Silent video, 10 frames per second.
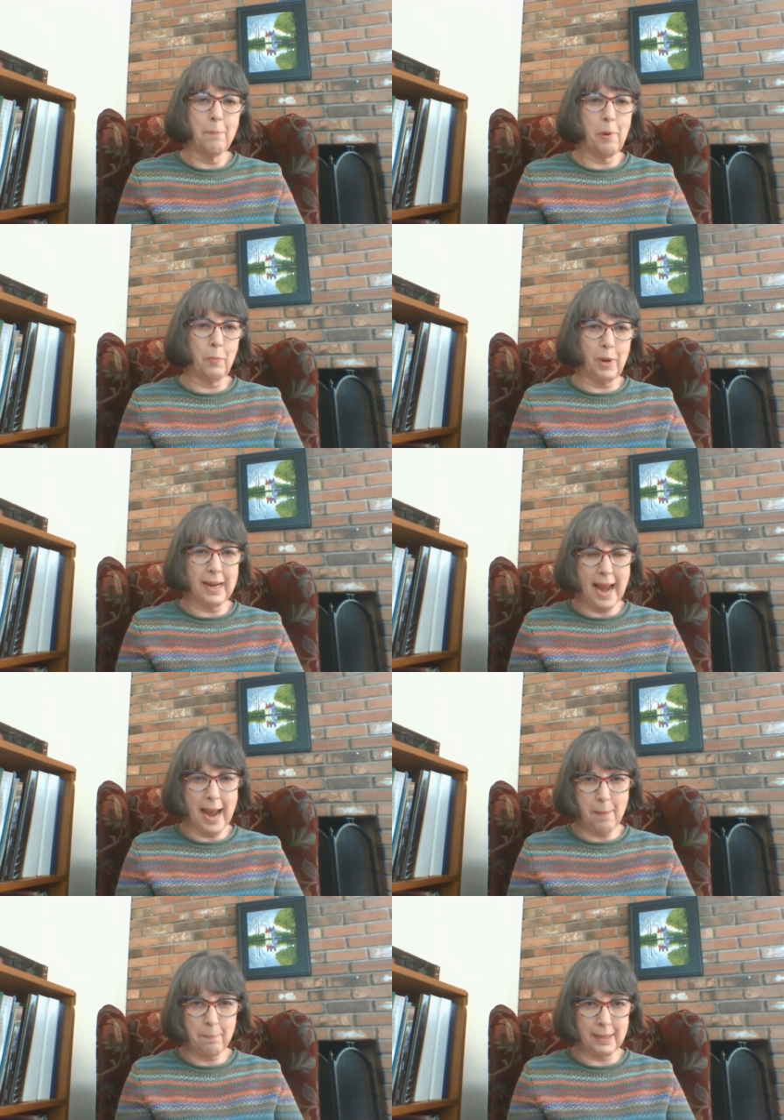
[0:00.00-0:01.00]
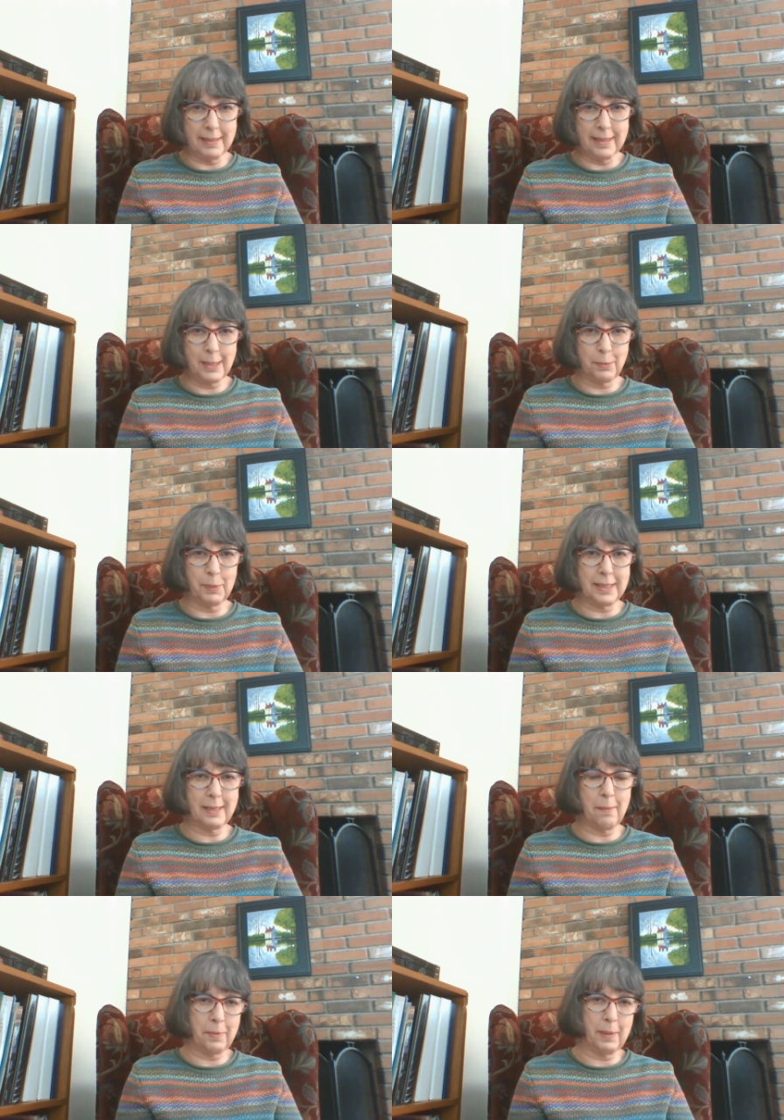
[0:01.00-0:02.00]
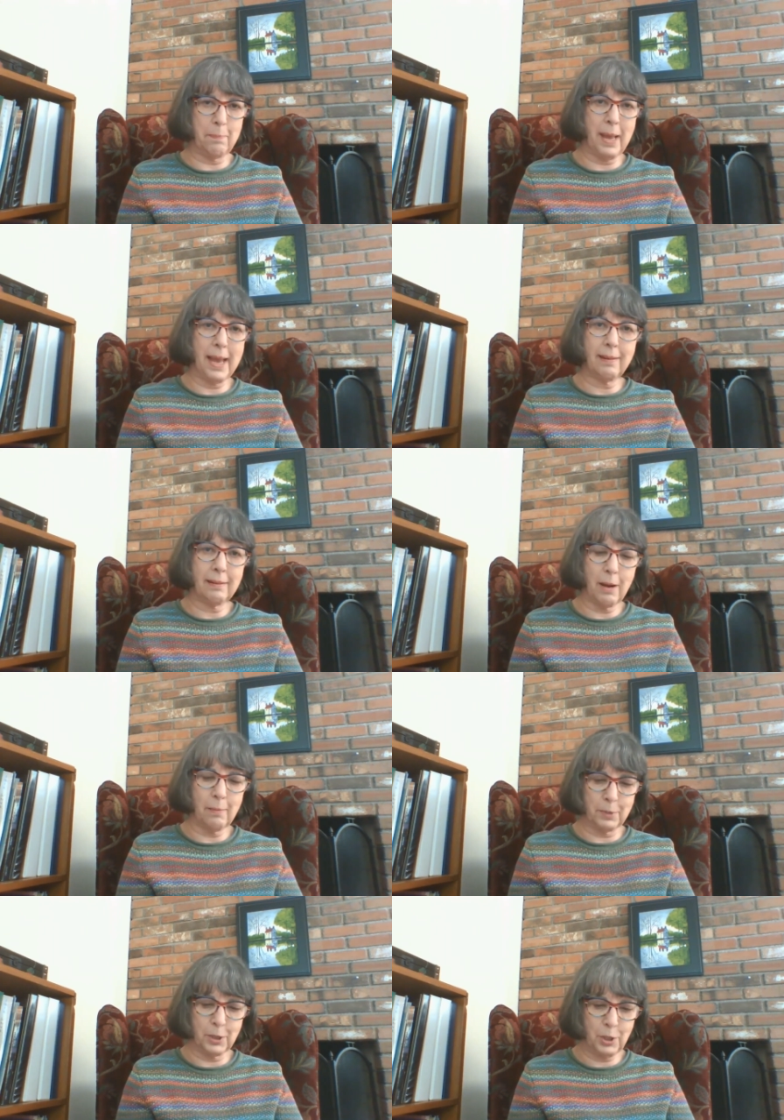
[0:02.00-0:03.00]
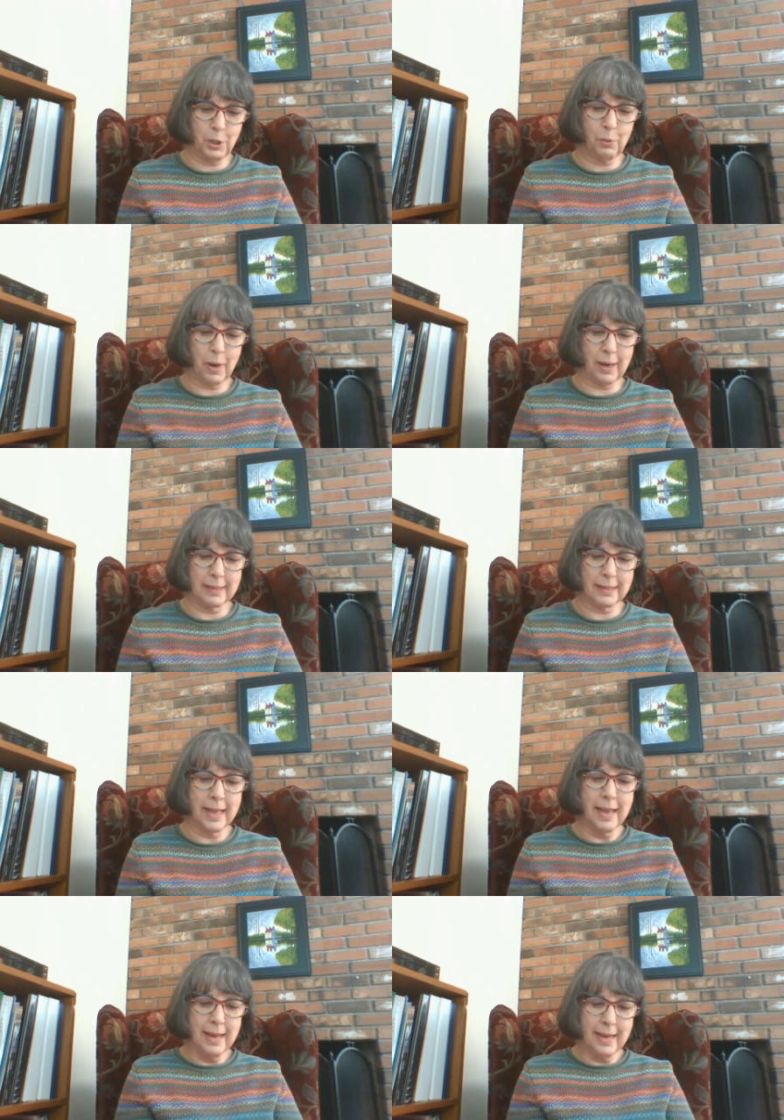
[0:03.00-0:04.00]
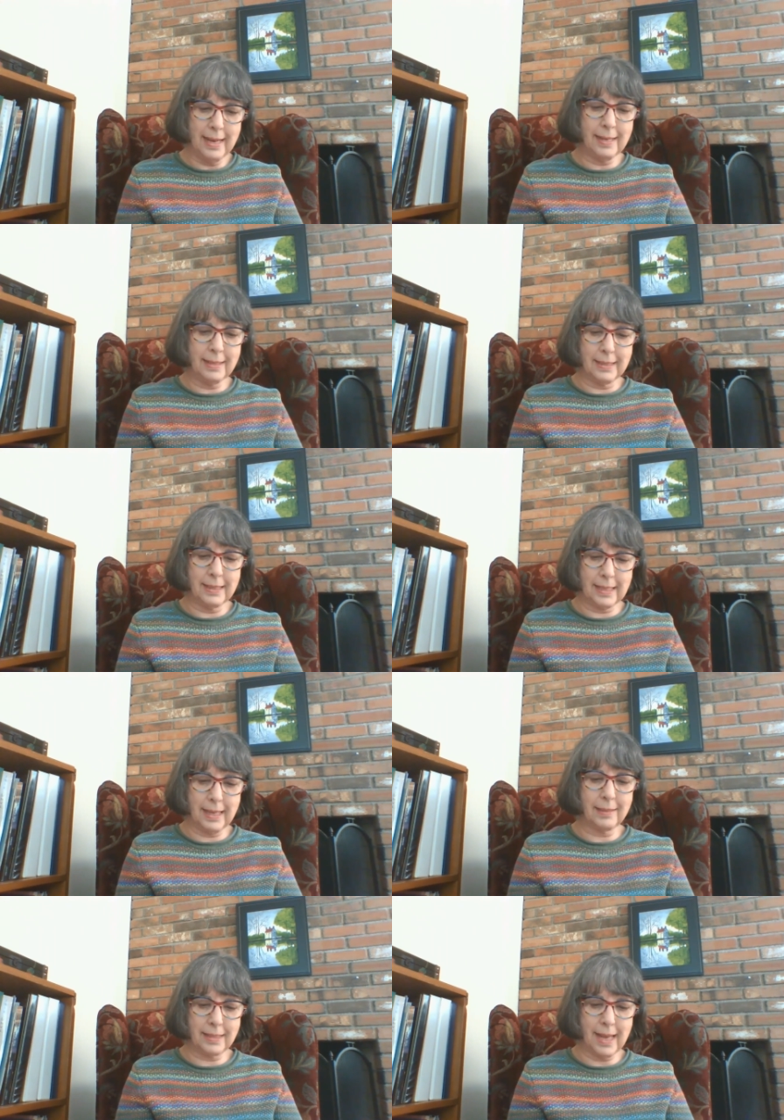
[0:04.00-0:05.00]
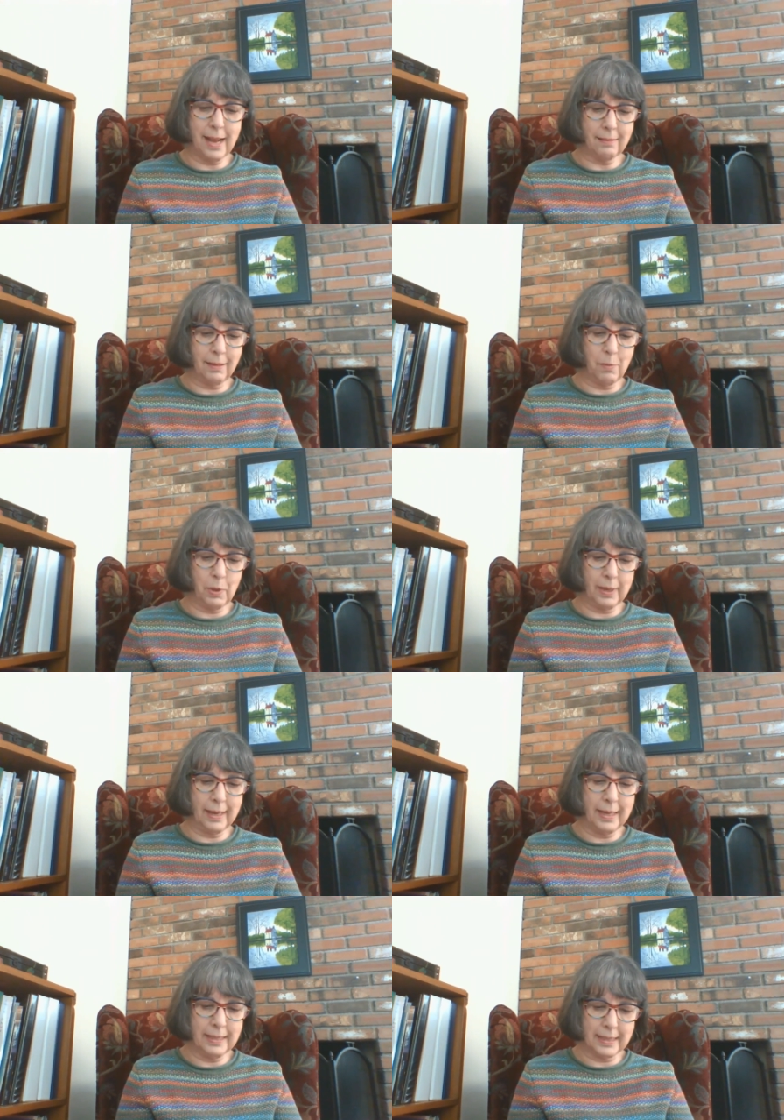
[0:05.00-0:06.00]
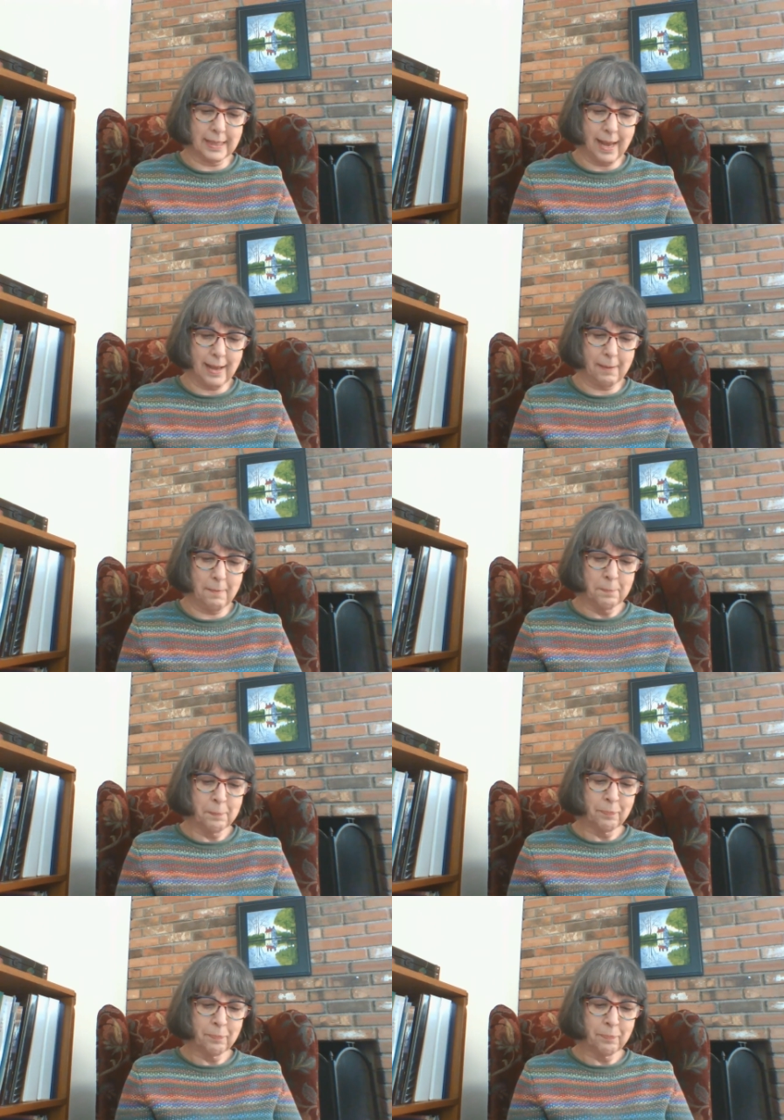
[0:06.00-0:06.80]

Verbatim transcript: But what happens when something bad comes to us is exactly what he said